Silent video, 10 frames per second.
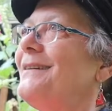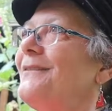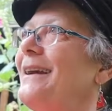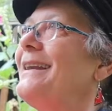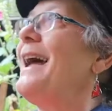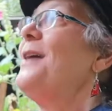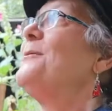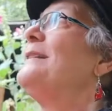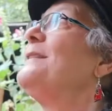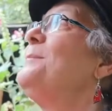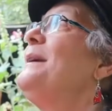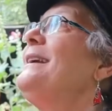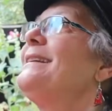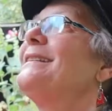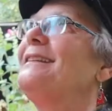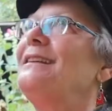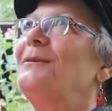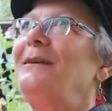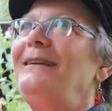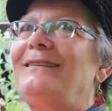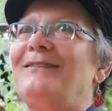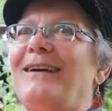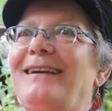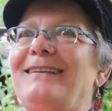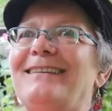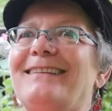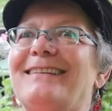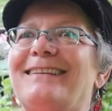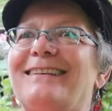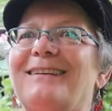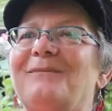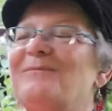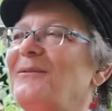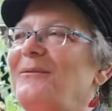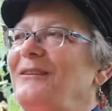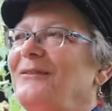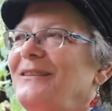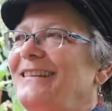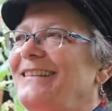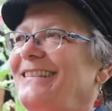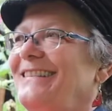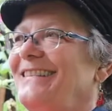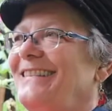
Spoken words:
right now it speaks in the wind, right? But we don't listen.